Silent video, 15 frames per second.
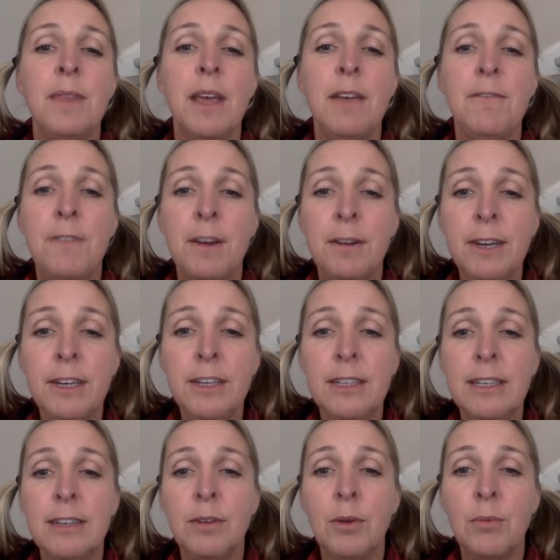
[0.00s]
a very
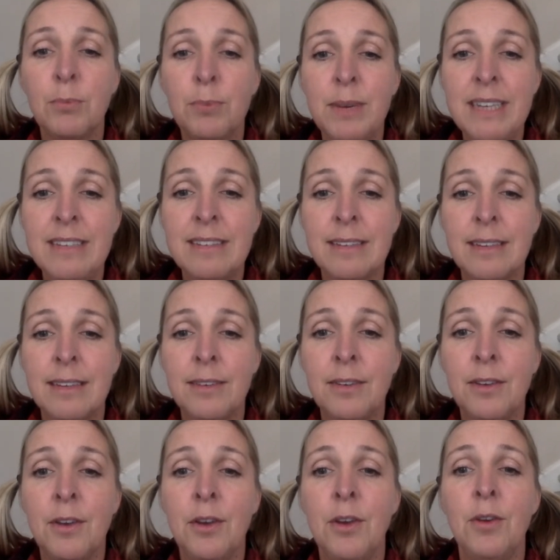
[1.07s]
good reason
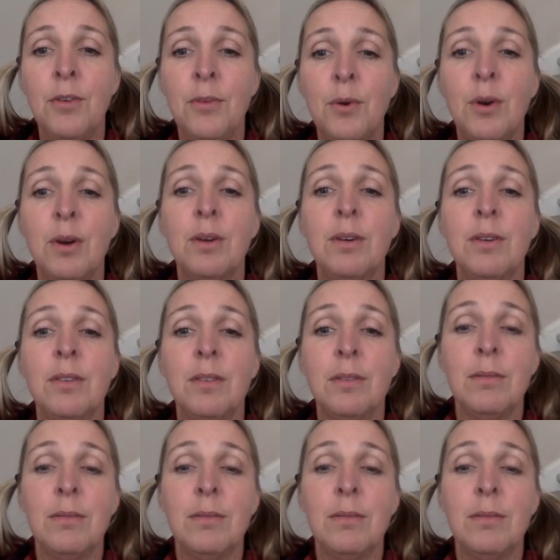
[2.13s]
for